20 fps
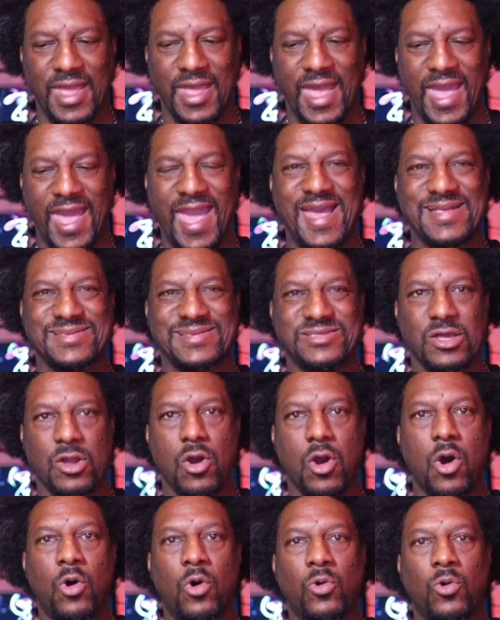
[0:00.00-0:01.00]
has their
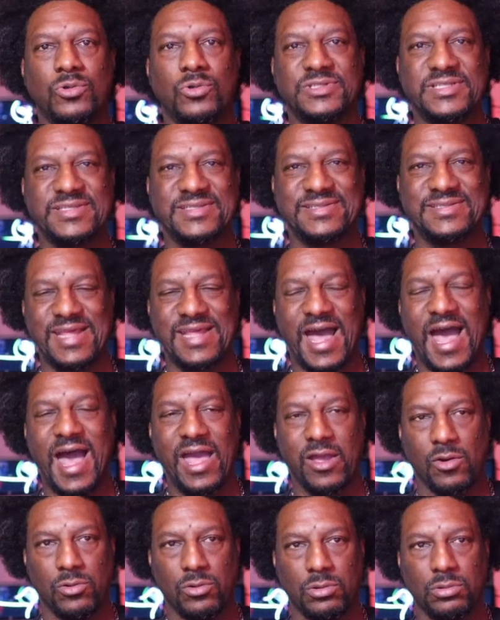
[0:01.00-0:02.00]
own
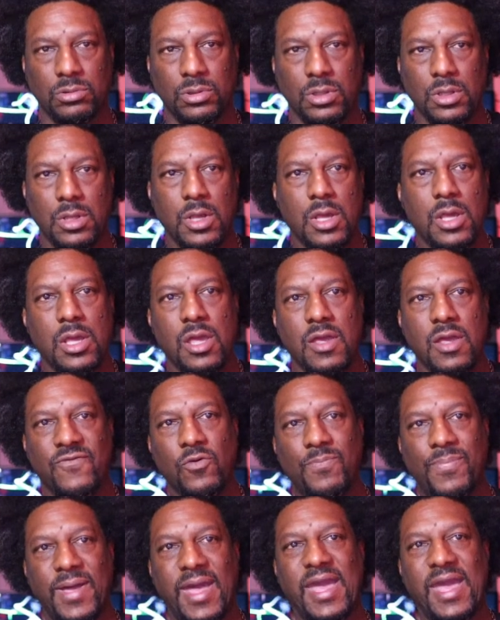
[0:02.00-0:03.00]
style. If you
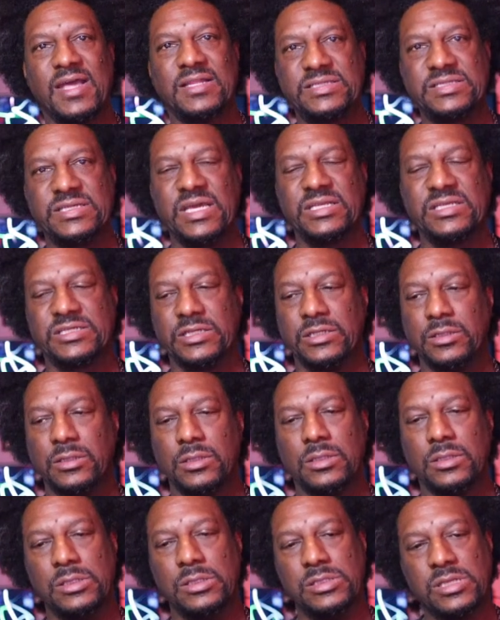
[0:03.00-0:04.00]
pay attention,
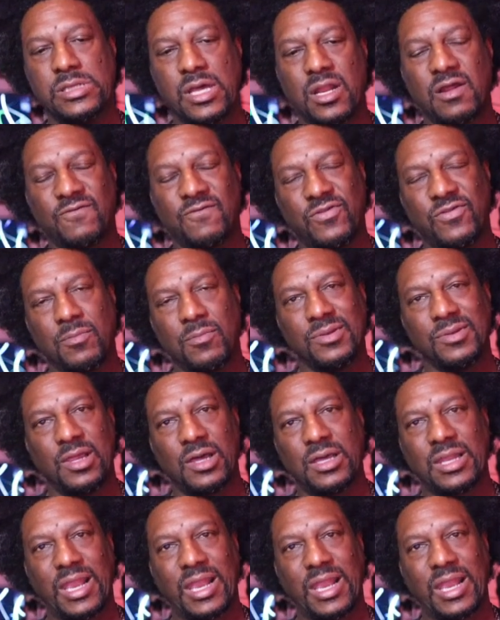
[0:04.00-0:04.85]
none of them look